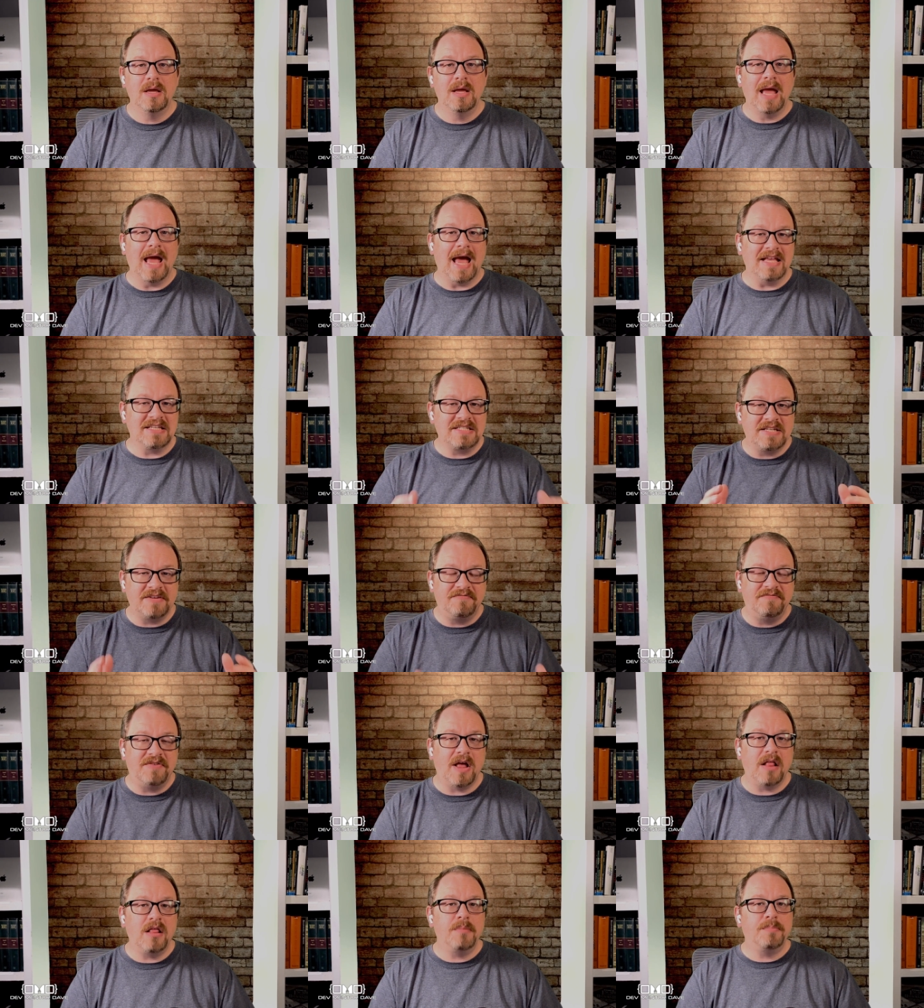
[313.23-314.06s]
as
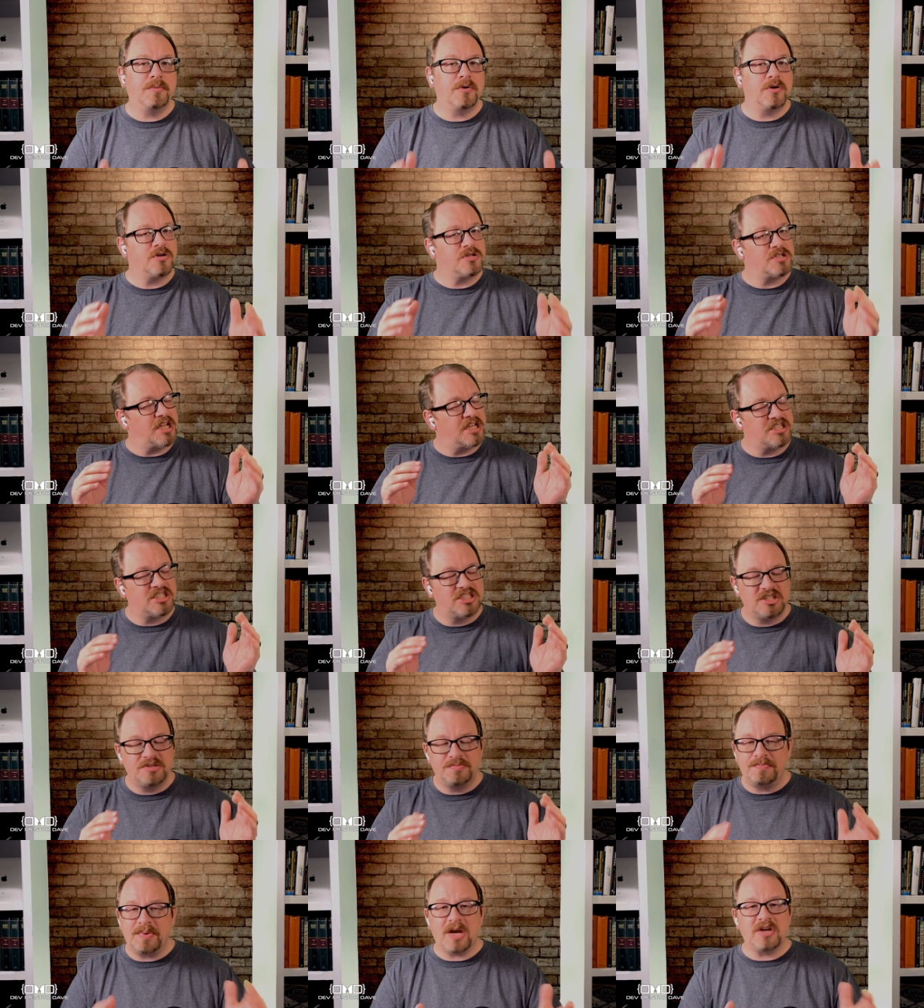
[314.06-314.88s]
developers,
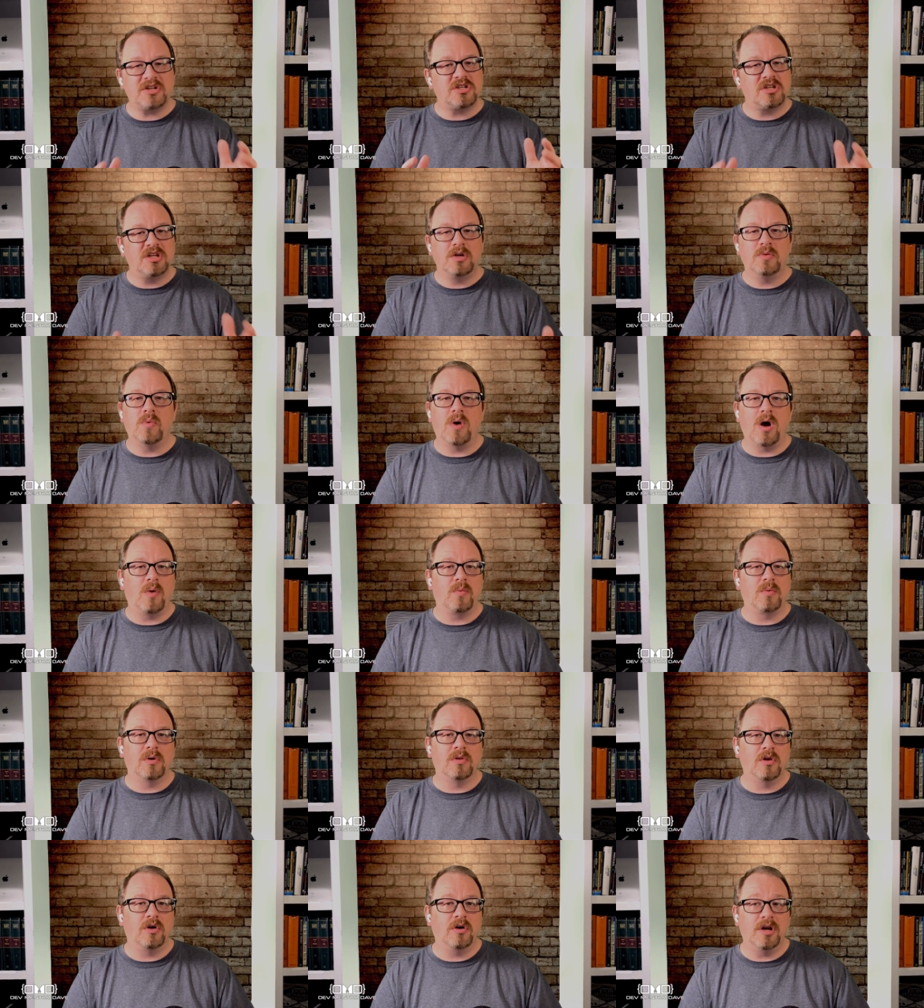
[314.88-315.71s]
especially while
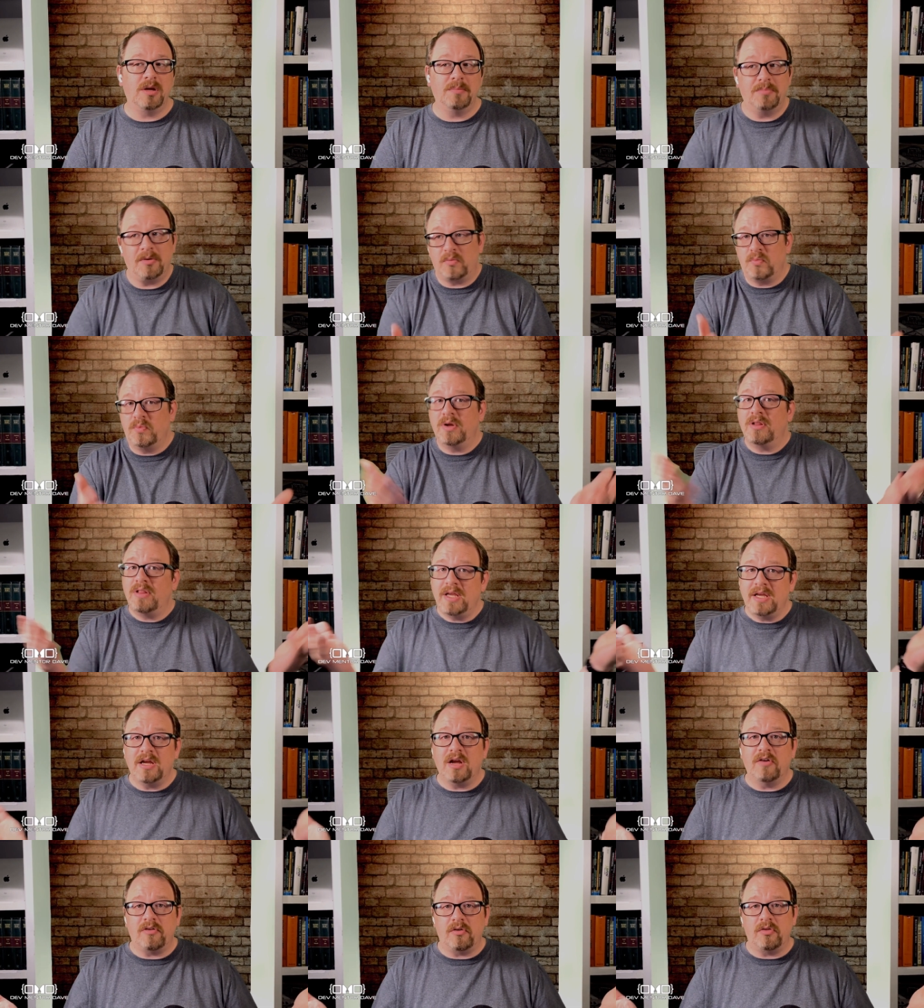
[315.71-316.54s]
we're learning, but
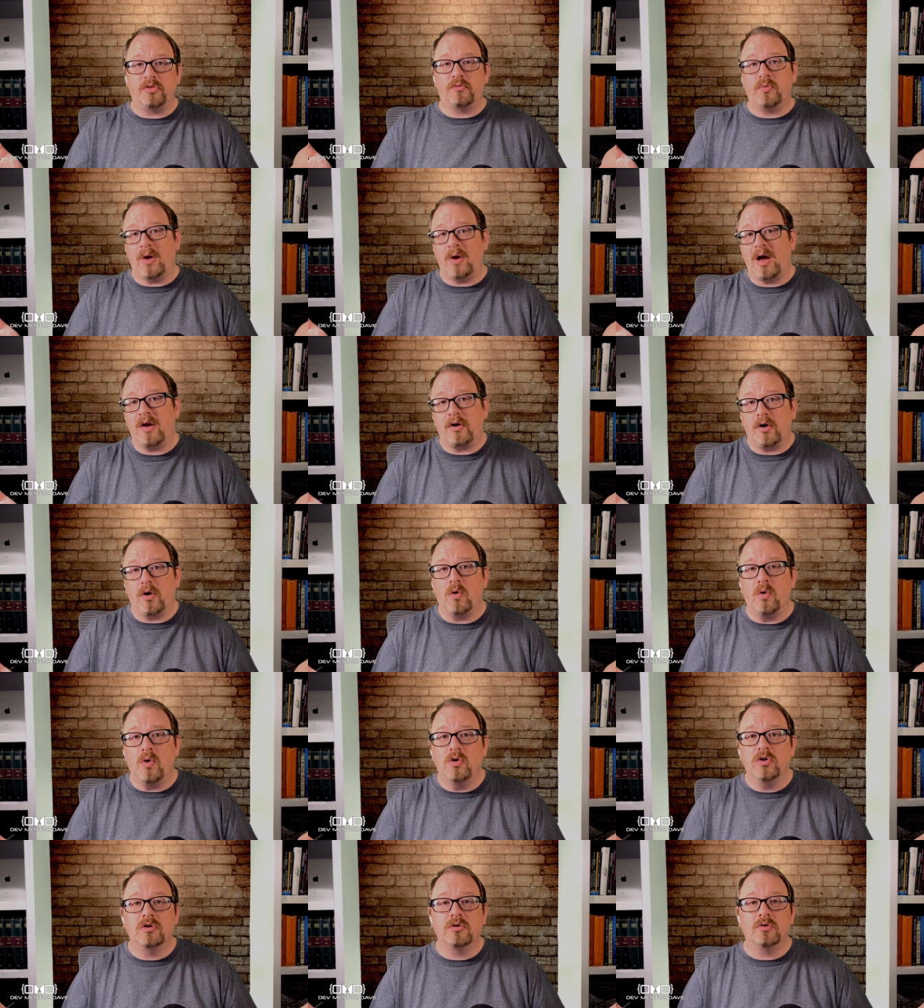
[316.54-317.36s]
really throughout our
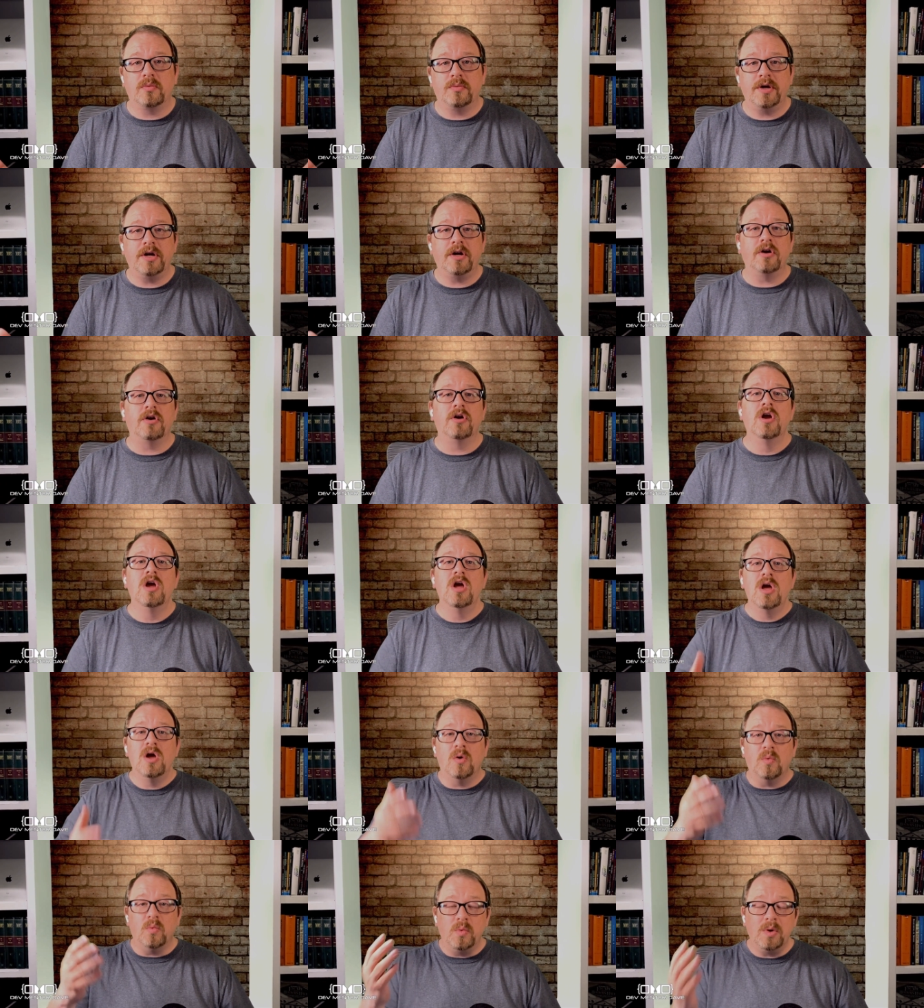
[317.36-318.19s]
whole career,
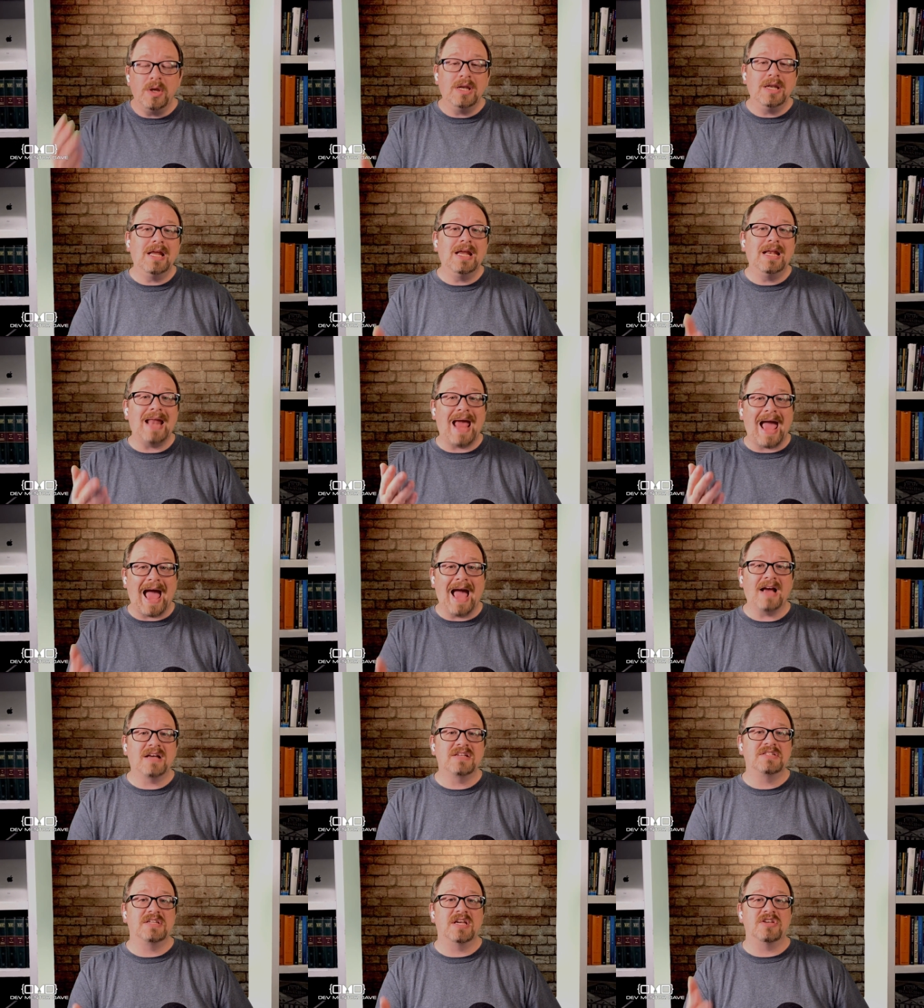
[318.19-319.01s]
we need
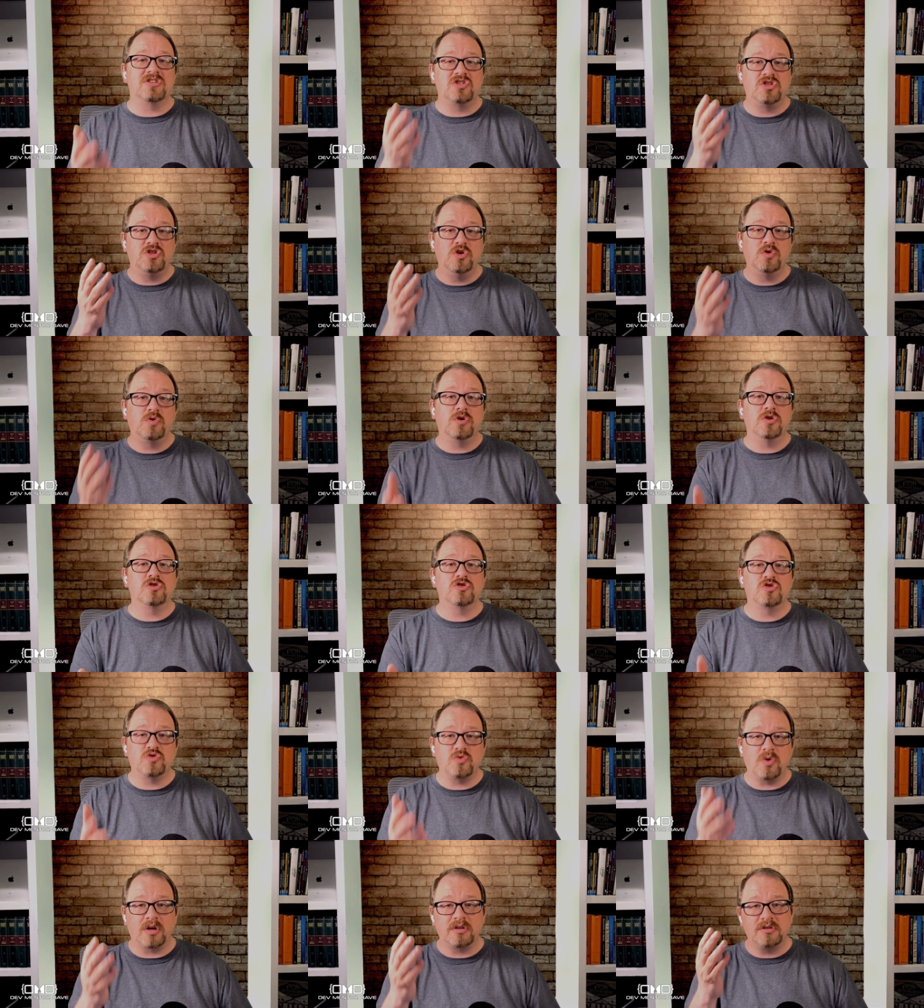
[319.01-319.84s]
access to
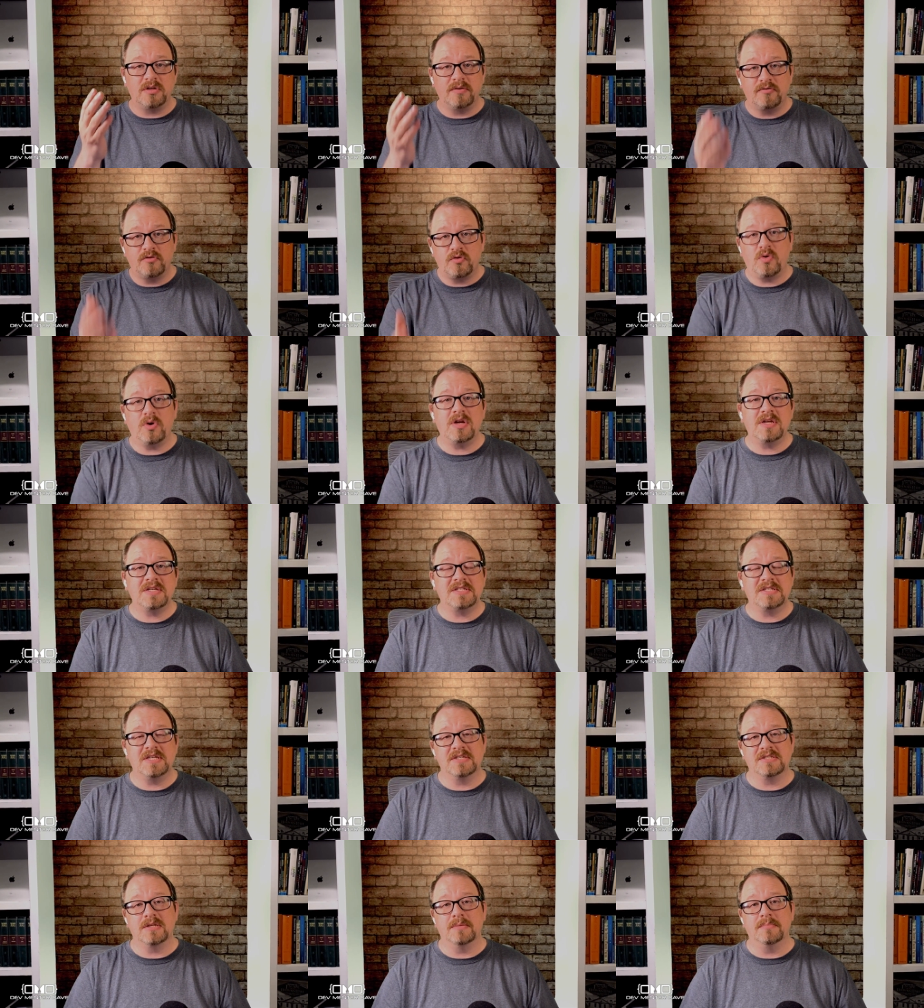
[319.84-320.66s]
constructive
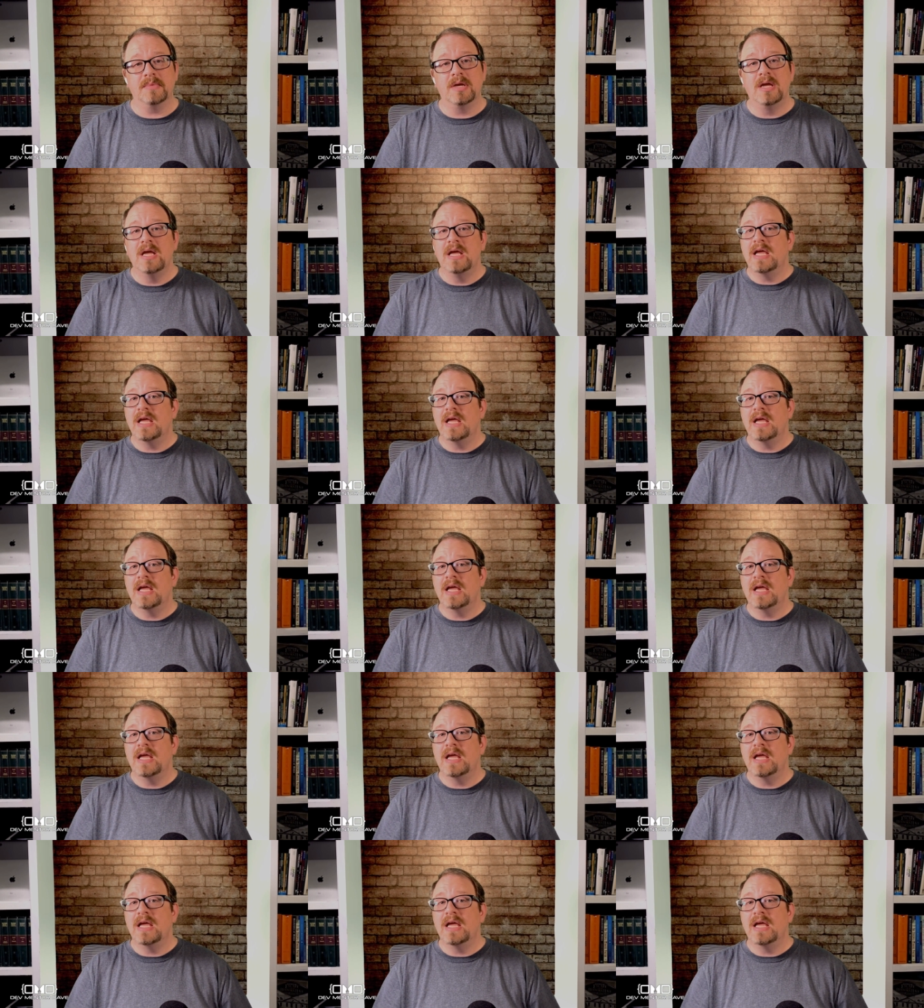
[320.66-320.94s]
criticism.